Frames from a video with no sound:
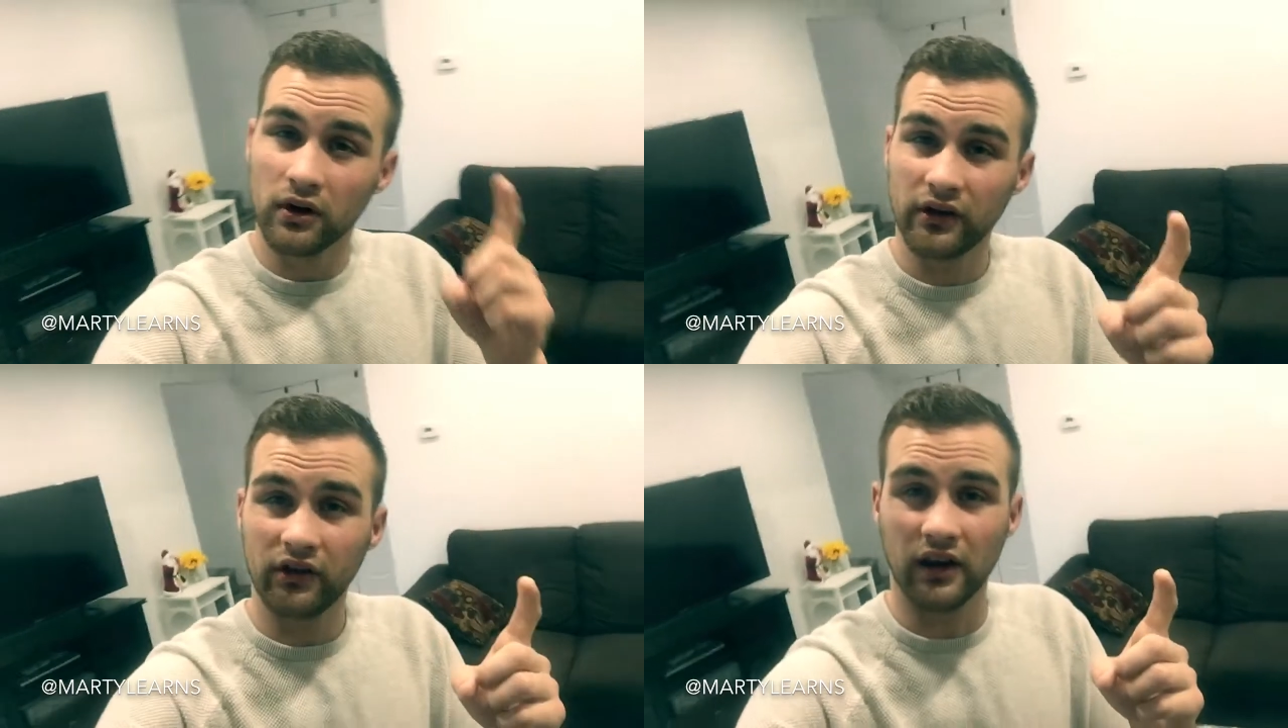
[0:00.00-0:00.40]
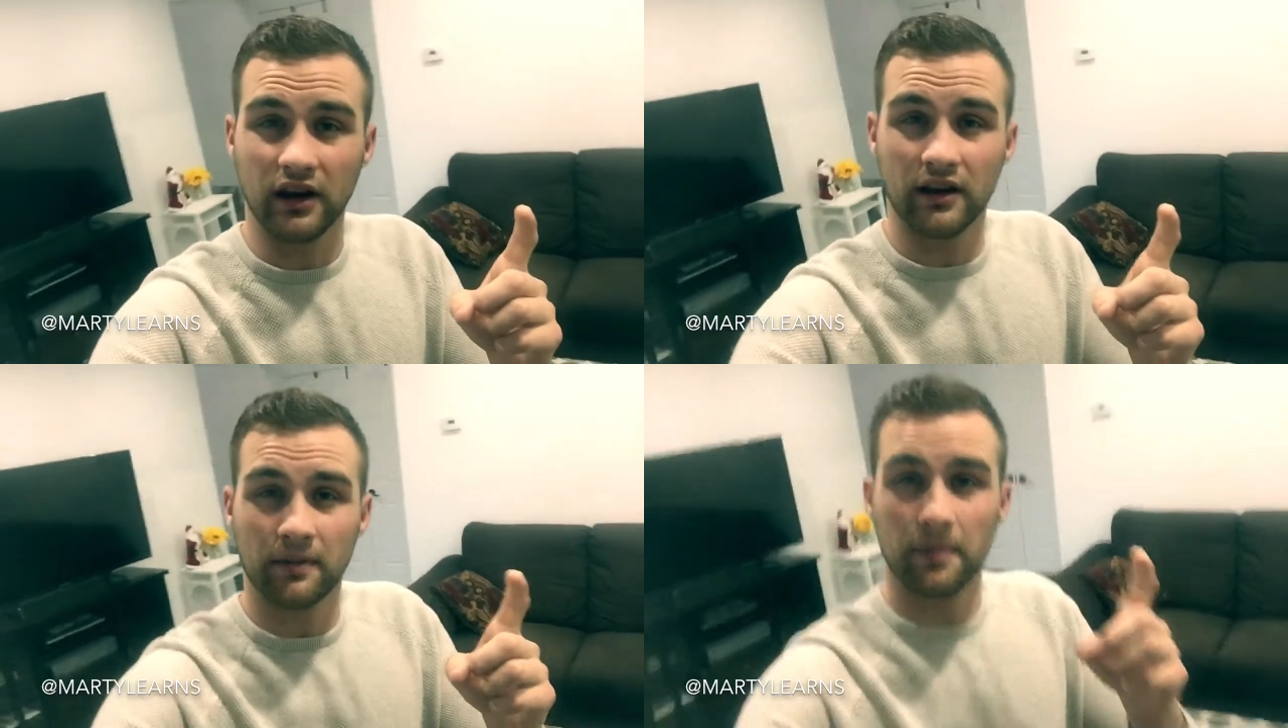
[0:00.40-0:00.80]
listen,
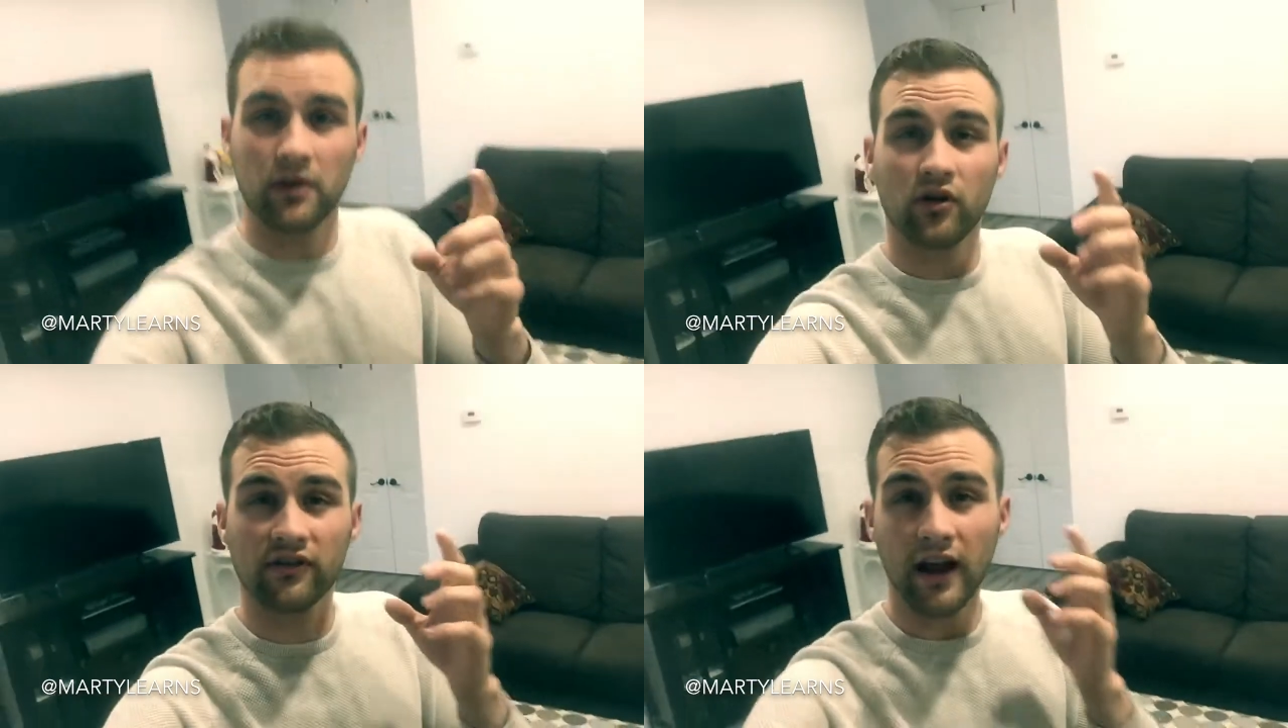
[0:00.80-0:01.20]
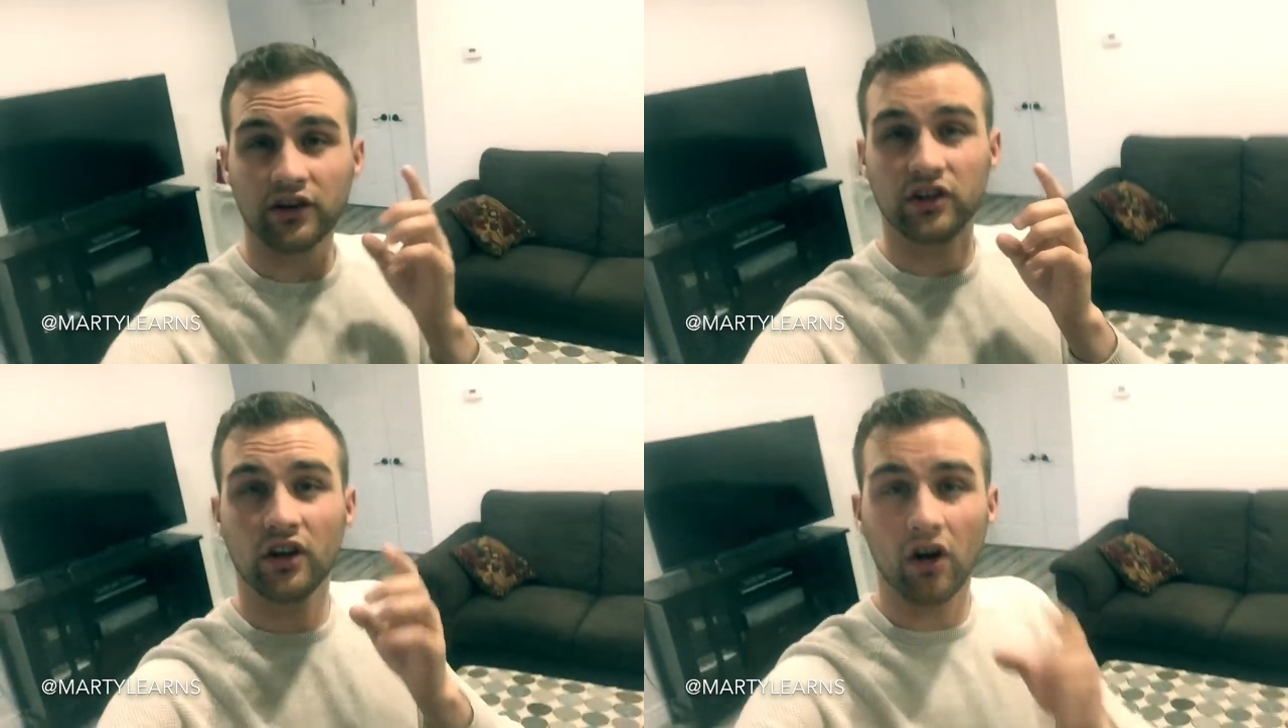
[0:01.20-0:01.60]
you have
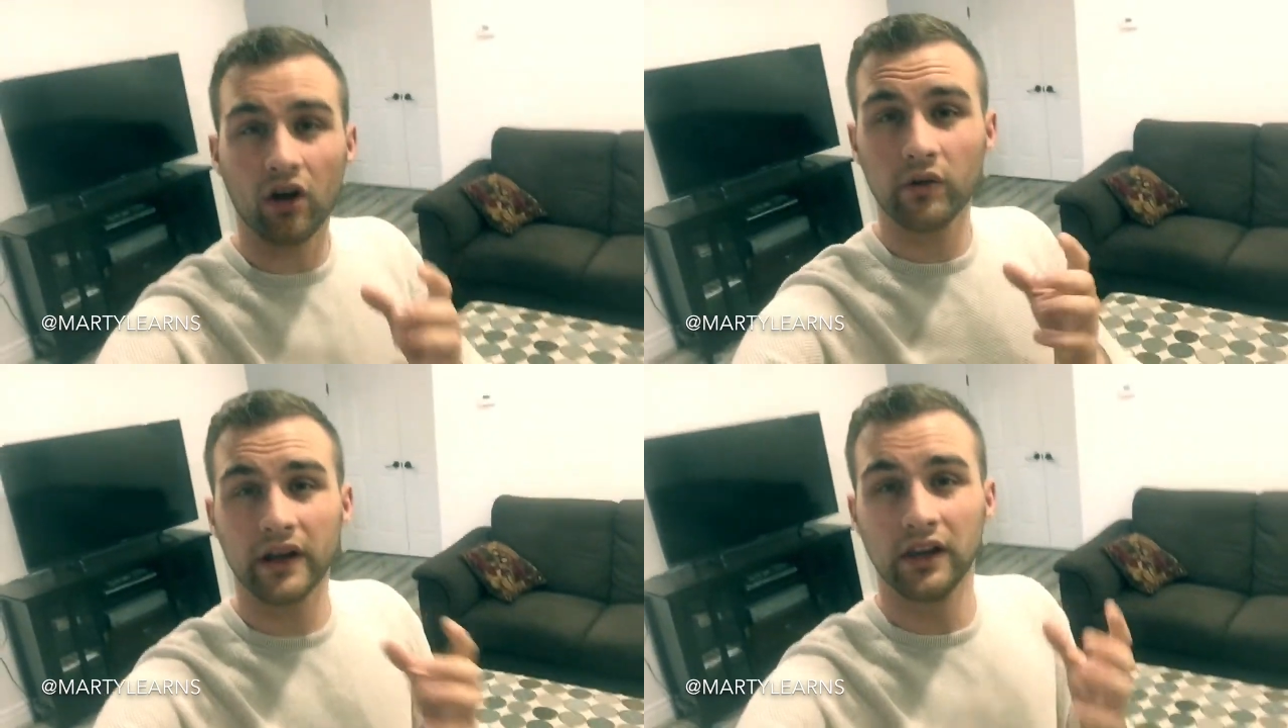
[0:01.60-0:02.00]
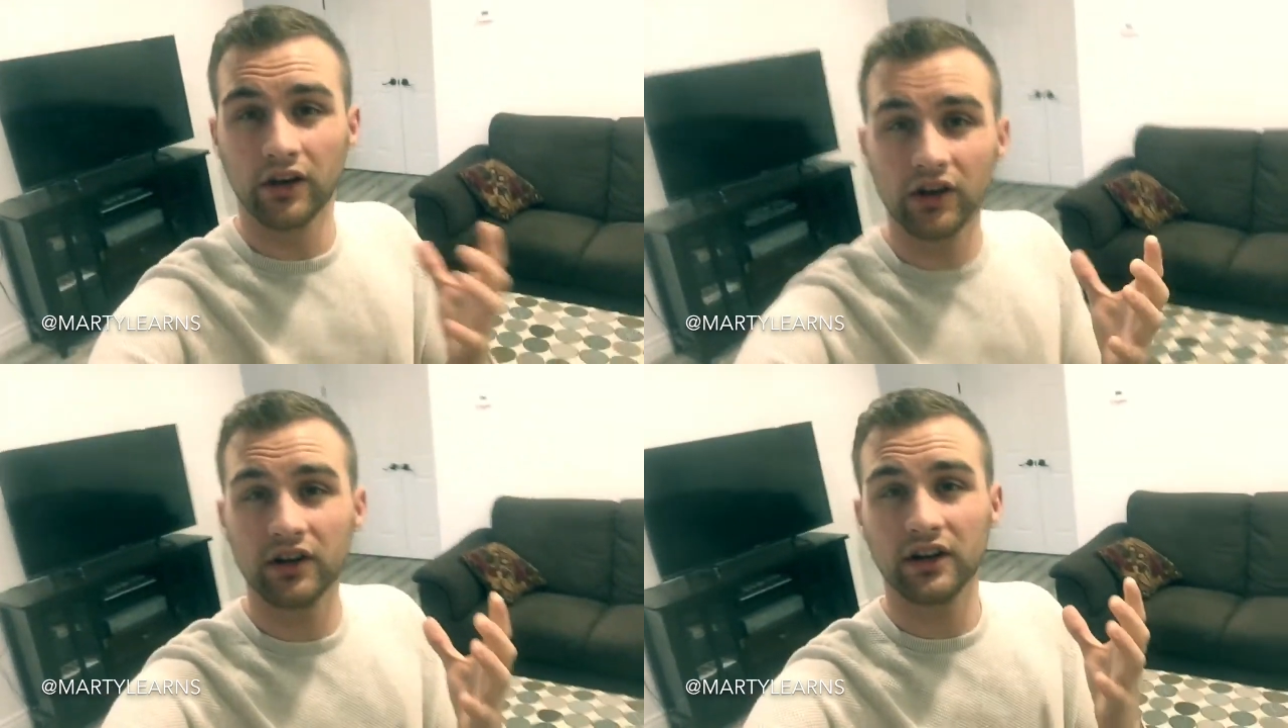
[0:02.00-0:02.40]
actually already
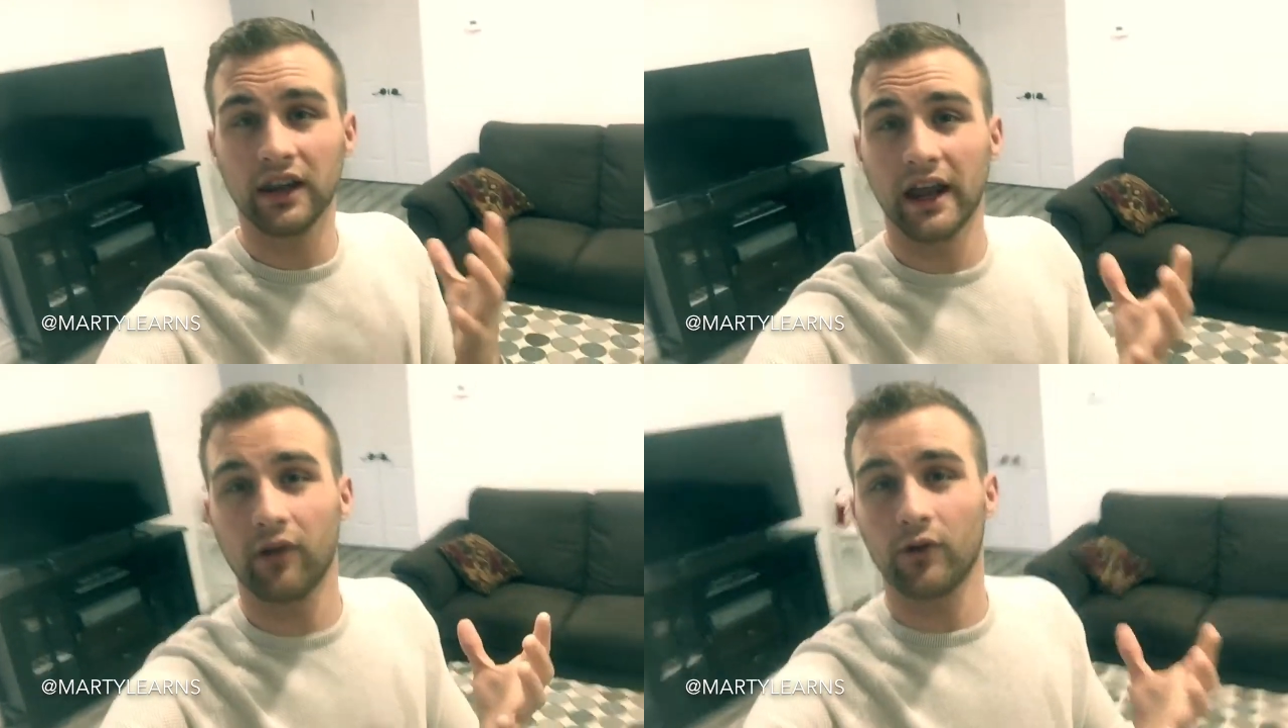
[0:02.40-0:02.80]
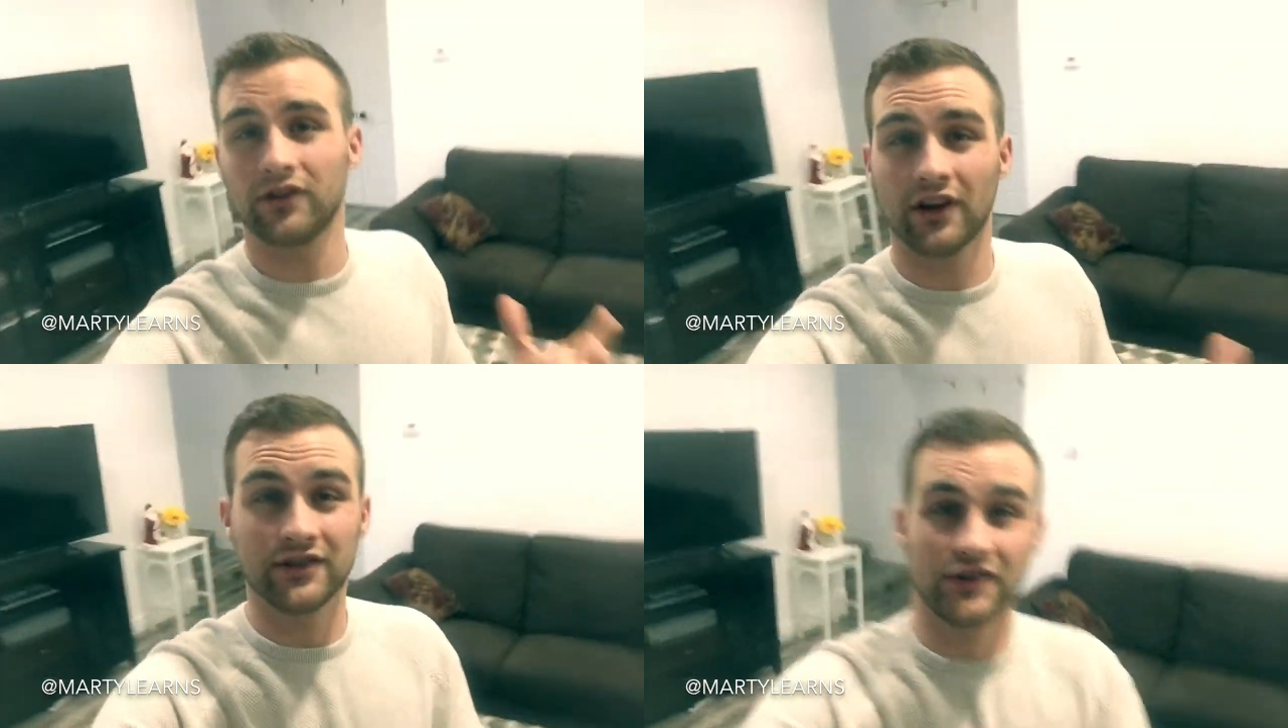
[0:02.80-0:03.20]
learned a language.
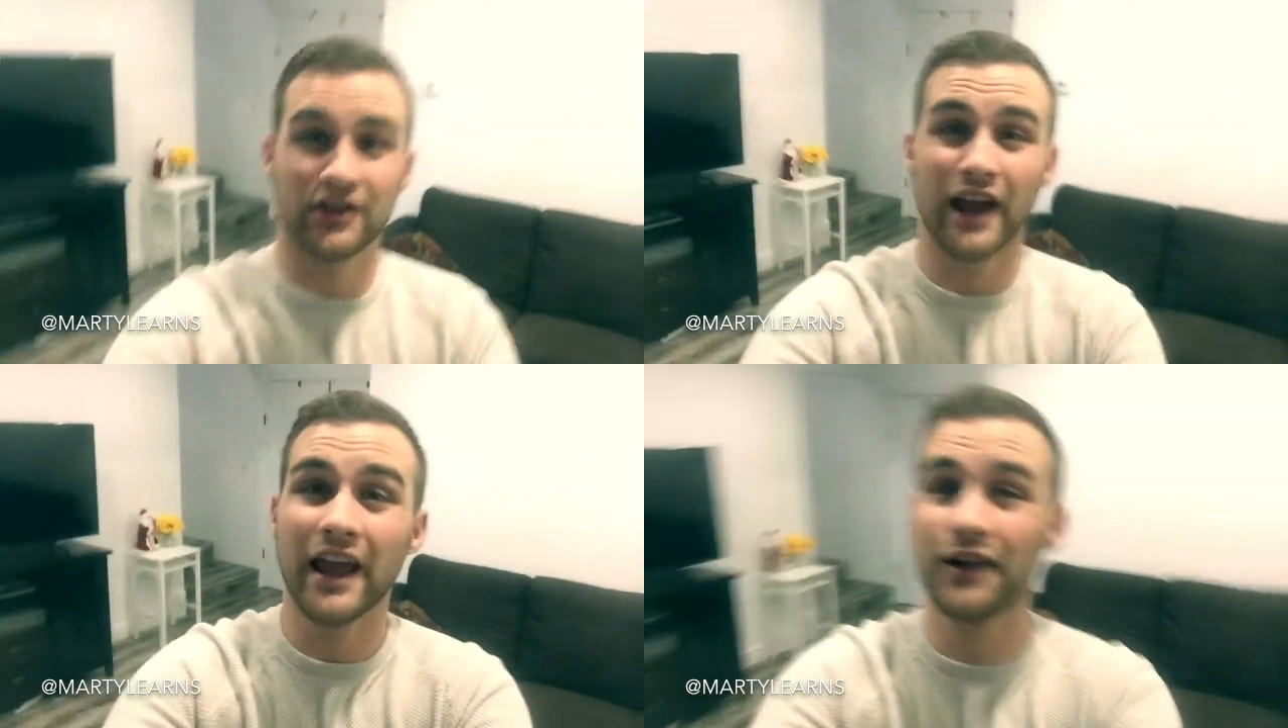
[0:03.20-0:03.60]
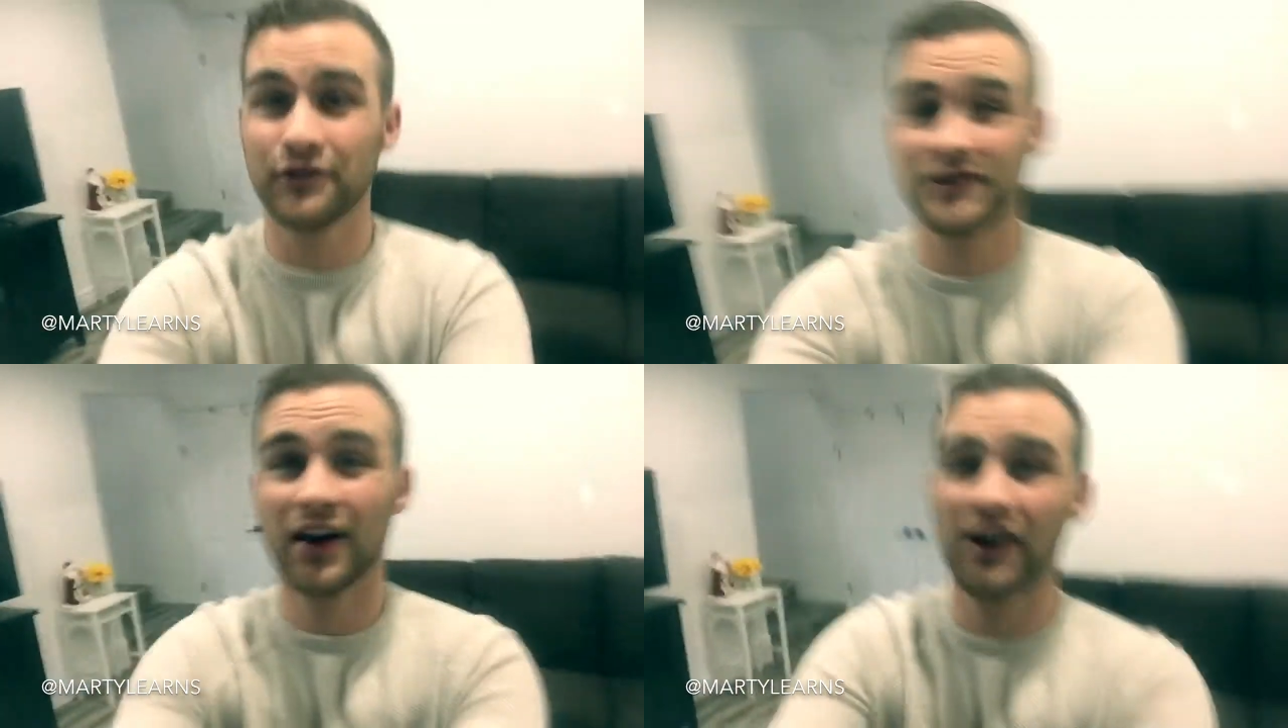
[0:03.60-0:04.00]
That's your
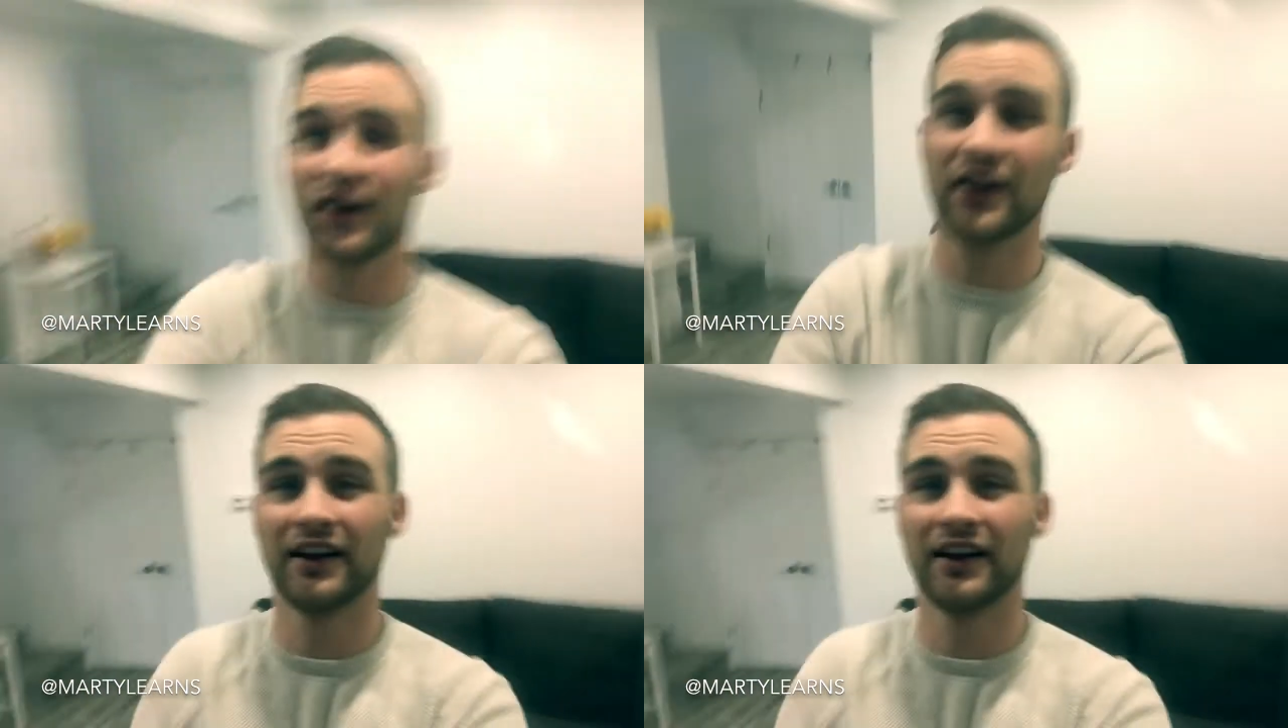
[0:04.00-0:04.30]
native tongue.